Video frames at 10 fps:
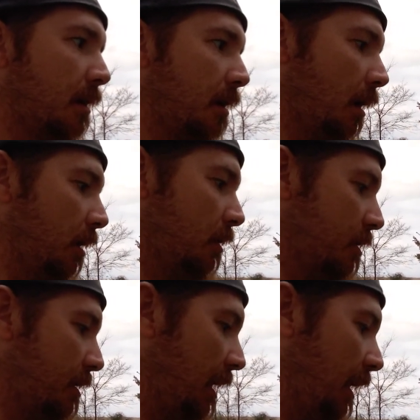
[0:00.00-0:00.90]
Y'all
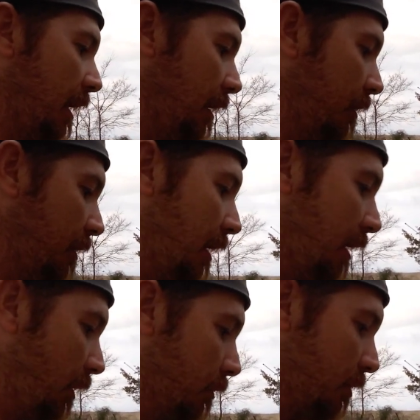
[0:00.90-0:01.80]
just see the
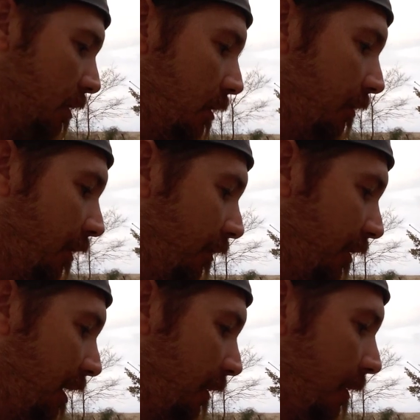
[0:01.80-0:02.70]
ending result of
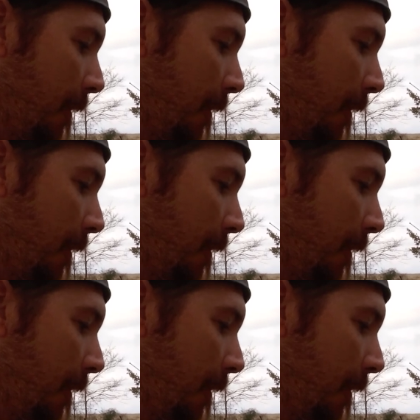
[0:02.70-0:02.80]
everything.